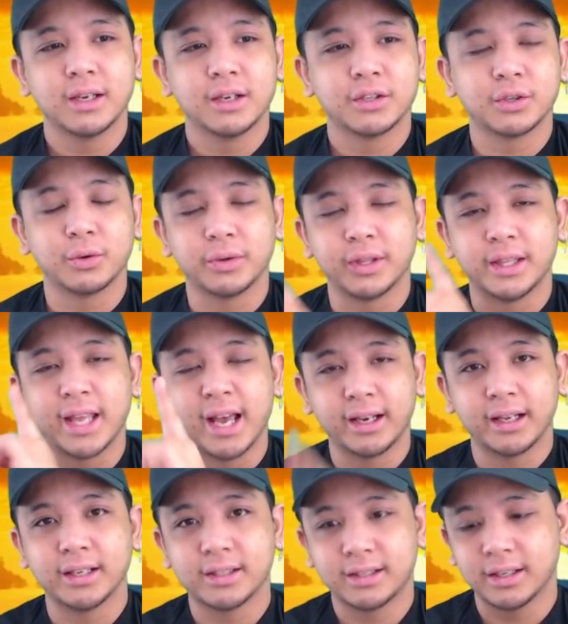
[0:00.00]
So that
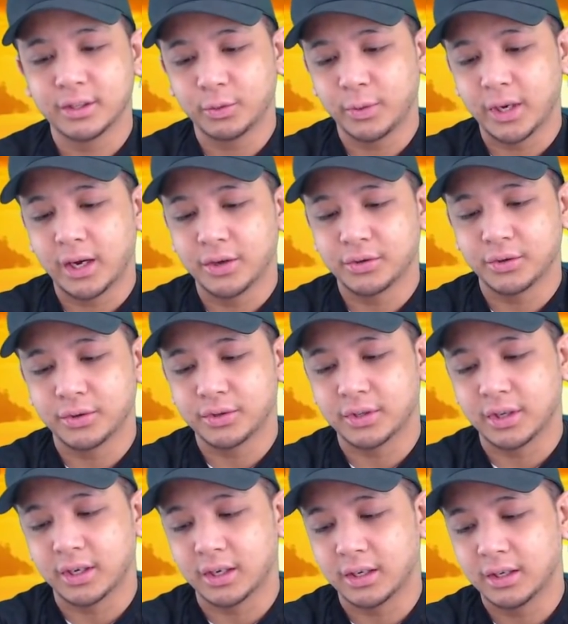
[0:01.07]
instance, we also
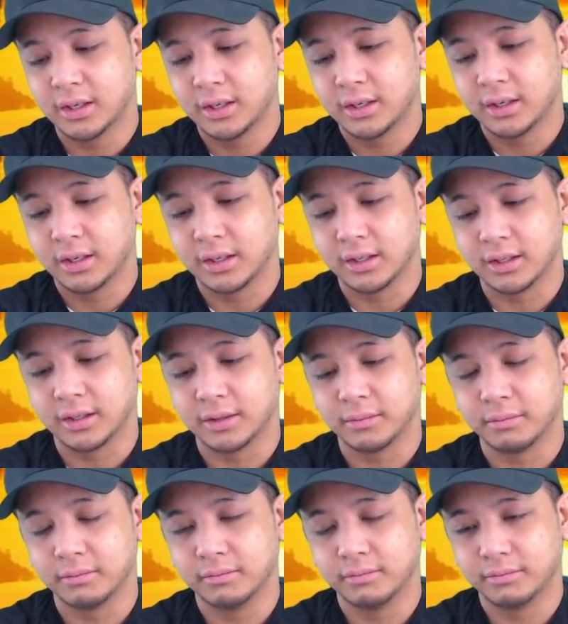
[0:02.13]
saw,
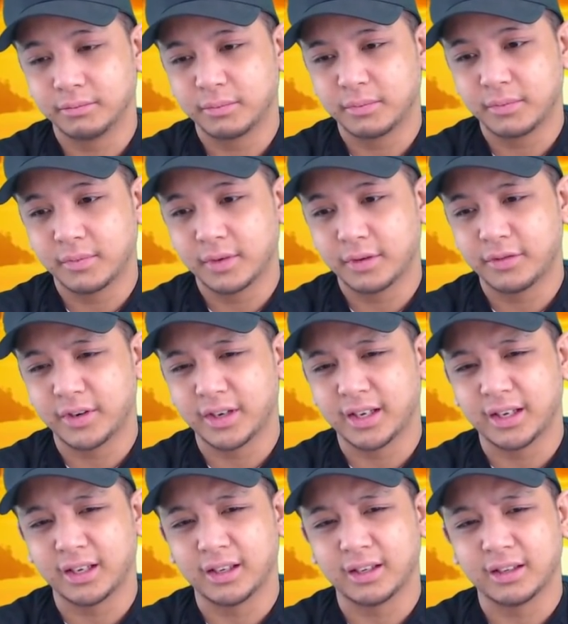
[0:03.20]

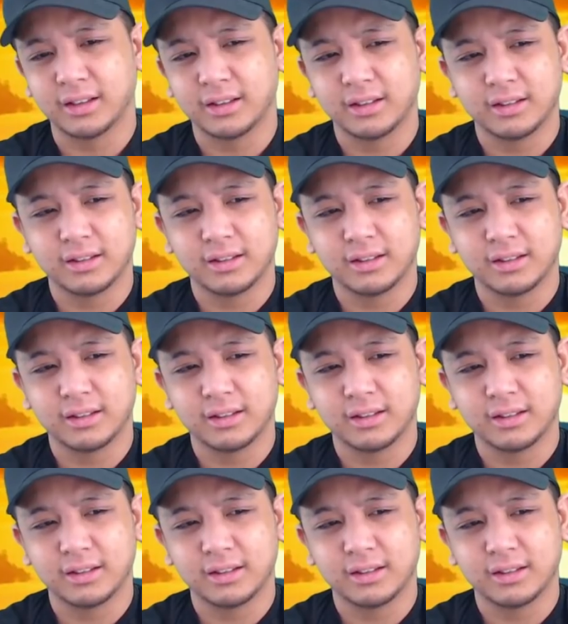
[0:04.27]
fucking